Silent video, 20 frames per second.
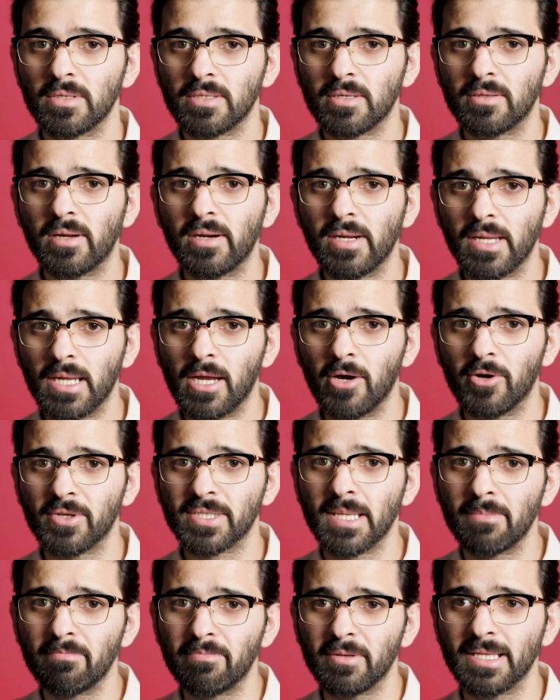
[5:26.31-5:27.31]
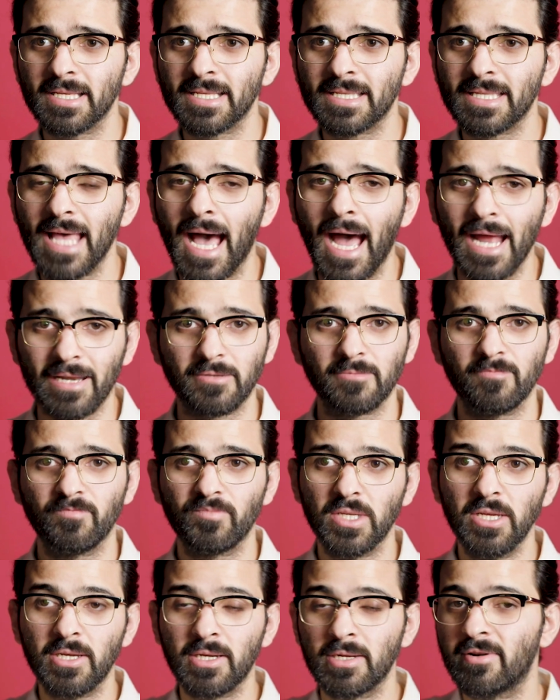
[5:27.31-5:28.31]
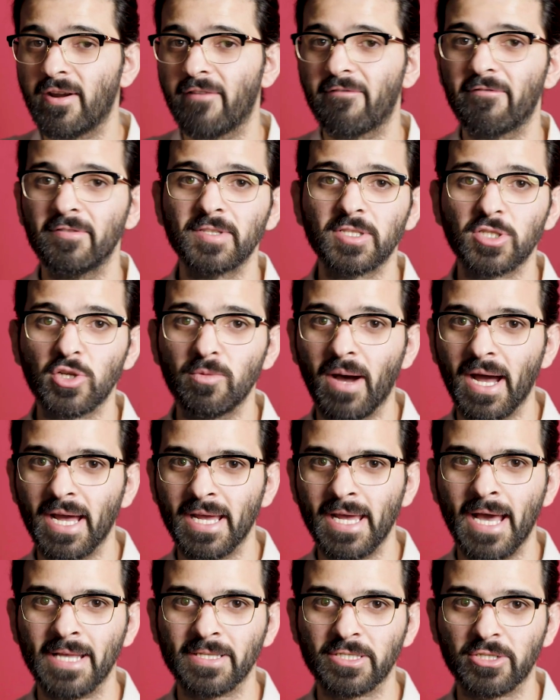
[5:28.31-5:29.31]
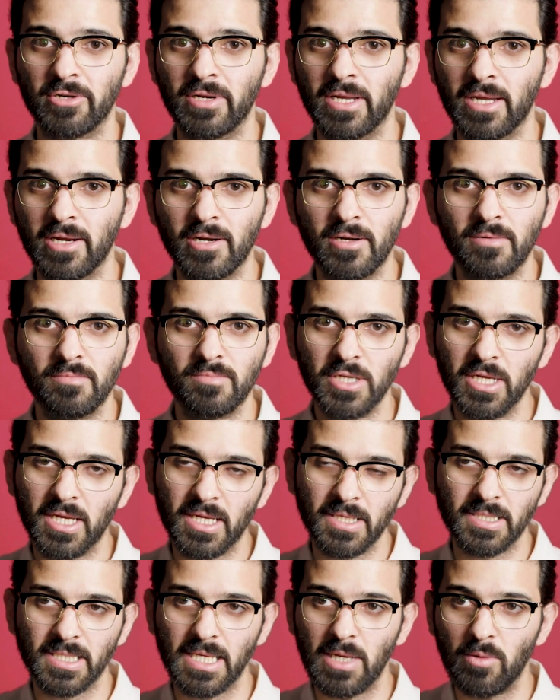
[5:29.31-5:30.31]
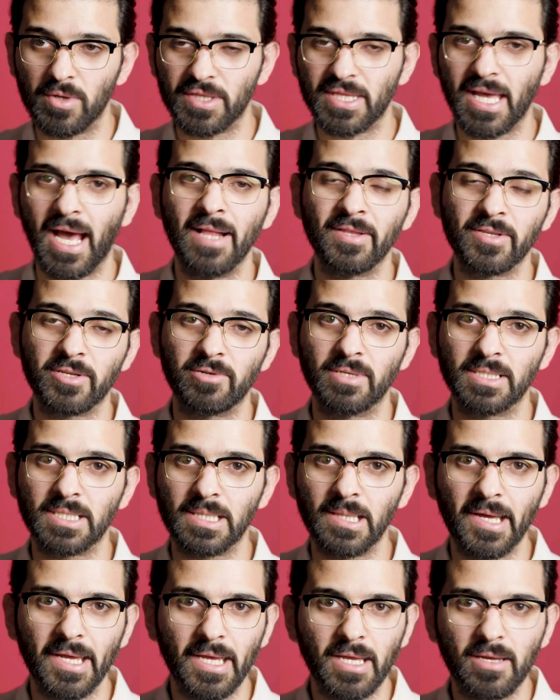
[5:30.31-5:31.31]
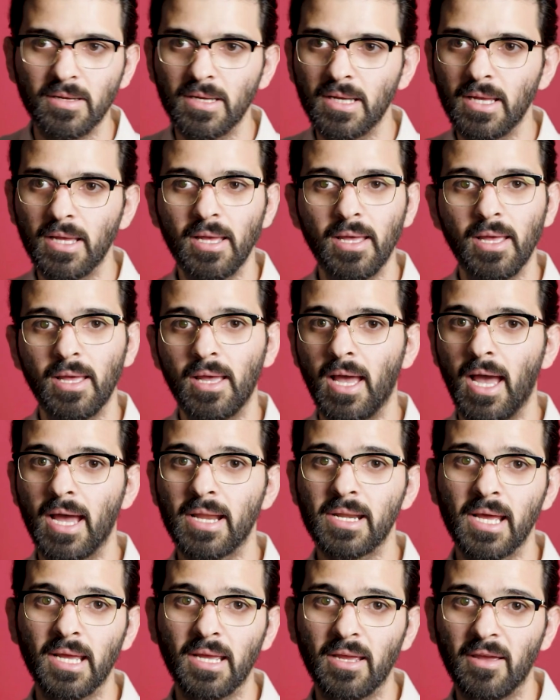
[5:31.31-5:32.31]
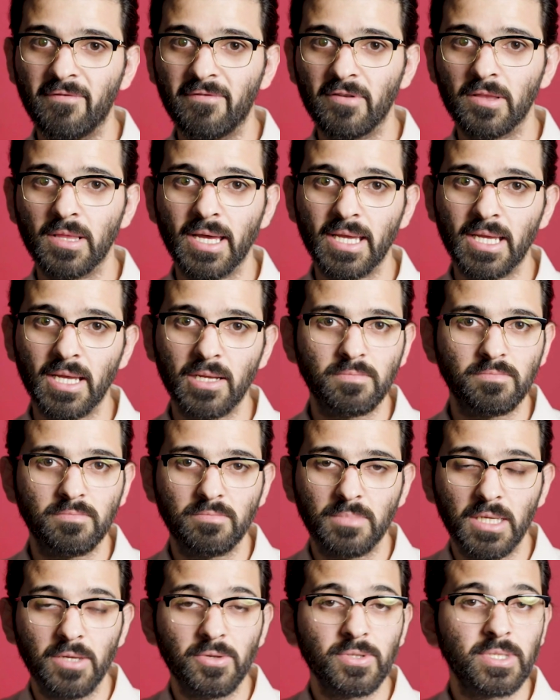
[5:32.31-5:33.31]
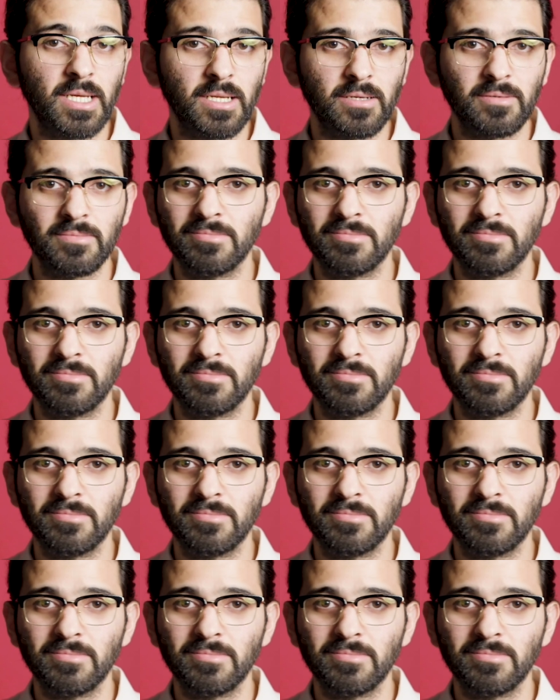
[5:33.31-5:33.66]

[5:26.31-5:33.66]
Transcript: So there you go, simple as that. You can reference to my answer here, you can see what the answer is like. And hey, if you like it, use it.